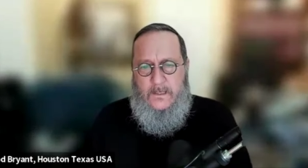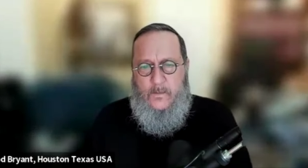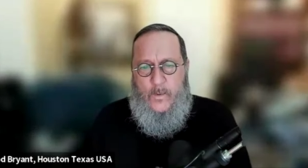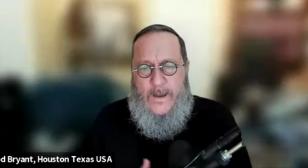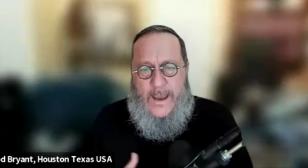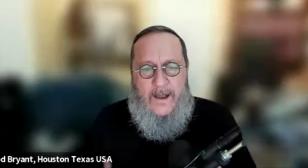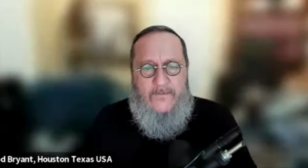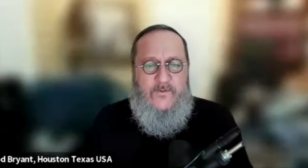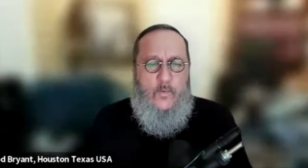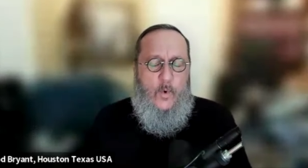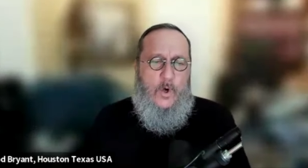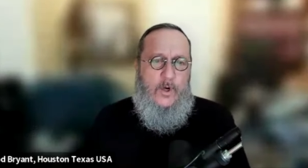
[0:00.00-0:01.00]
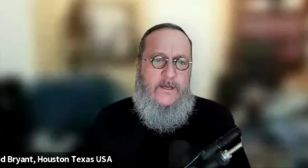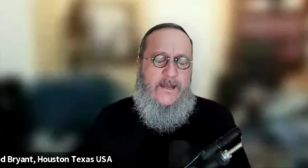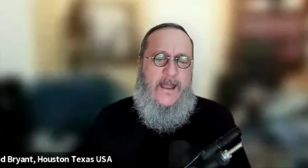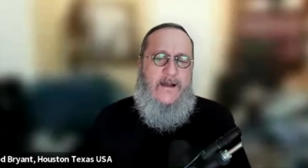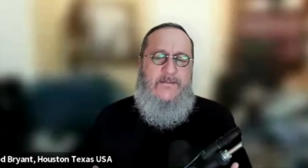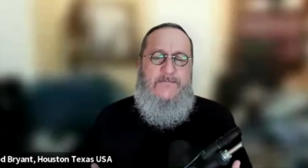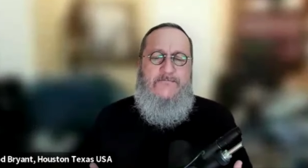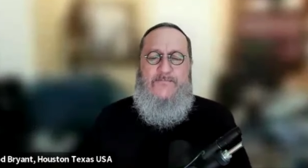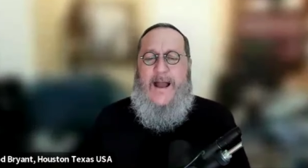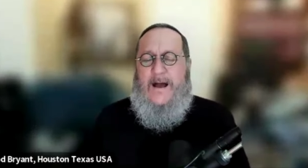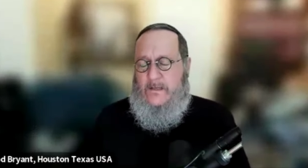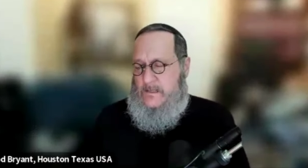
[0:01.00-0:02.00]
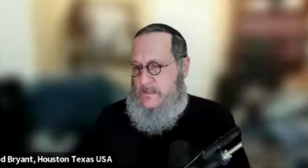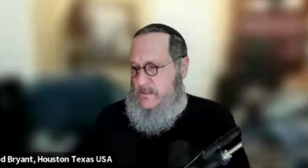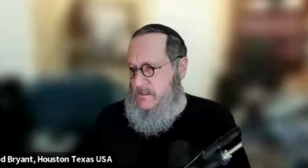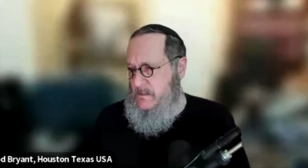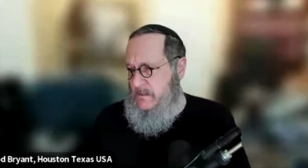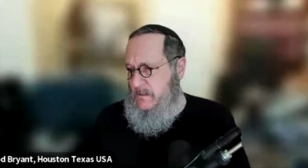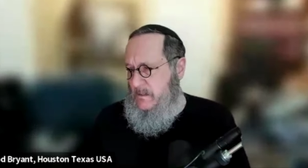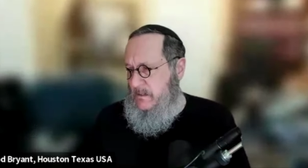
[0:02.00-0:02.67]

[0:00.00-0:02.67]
we have to work at having balance.